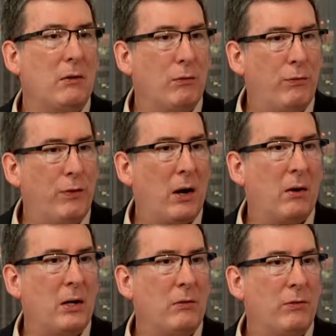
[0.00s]

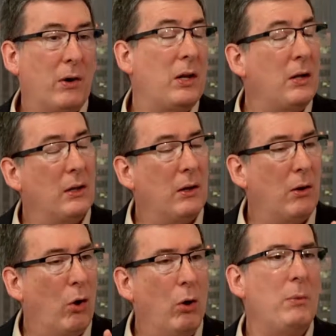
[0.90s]
very, very
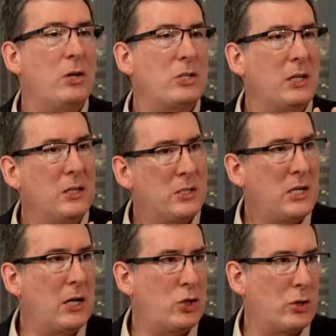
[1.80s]
almost
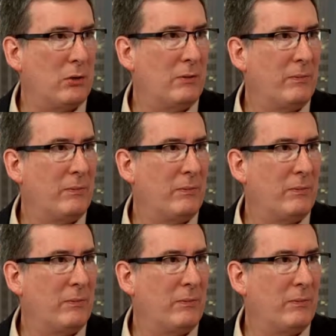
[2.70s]
essential